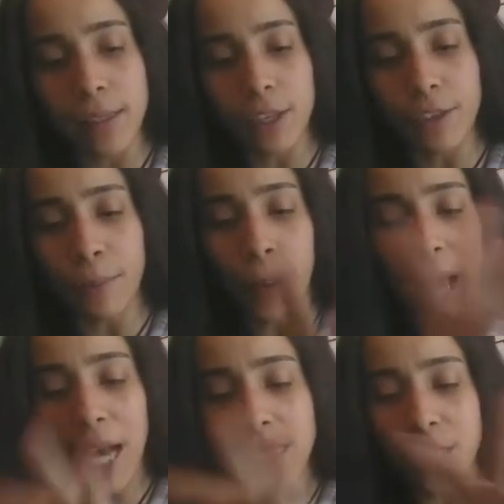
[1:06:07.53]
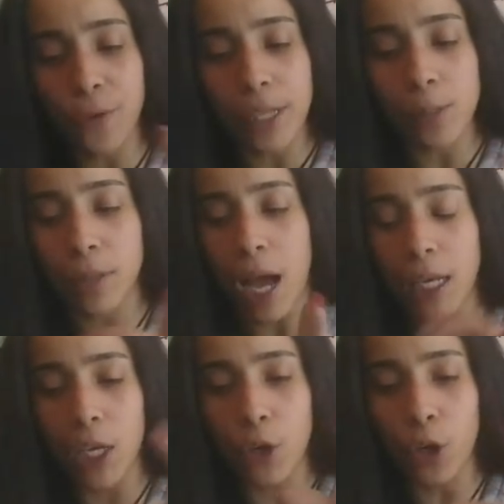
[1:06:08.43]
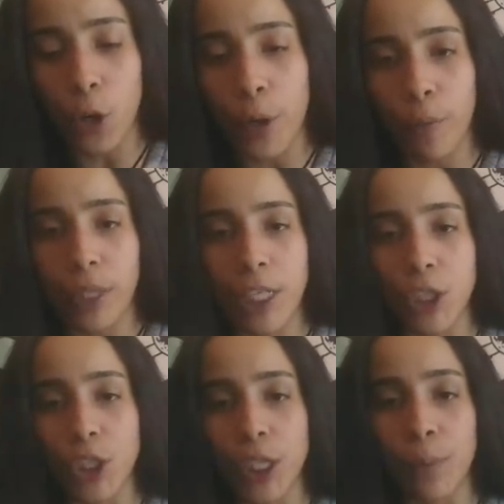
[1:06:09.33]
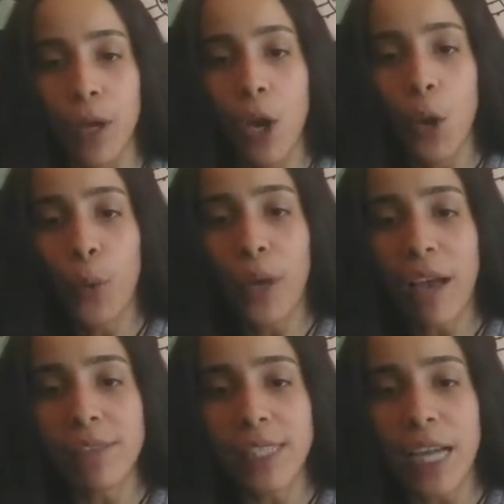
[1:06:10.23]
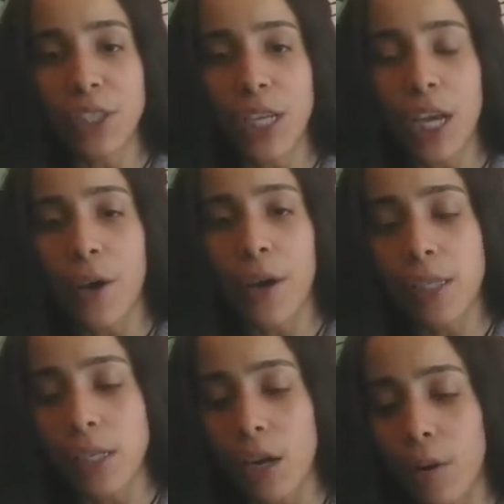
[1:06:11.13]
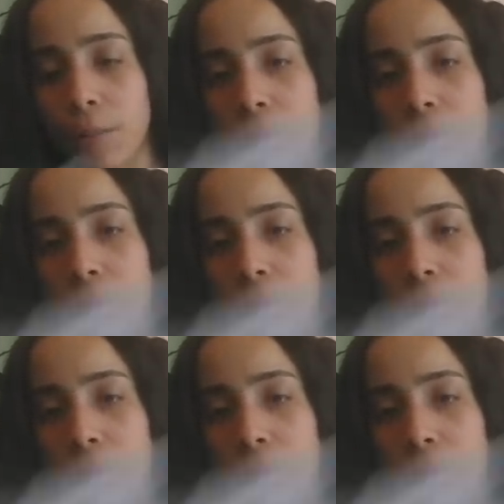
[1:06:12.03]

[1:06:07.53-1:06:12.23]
There's a past here that's blocking your current relationship. We have Sagittarius here.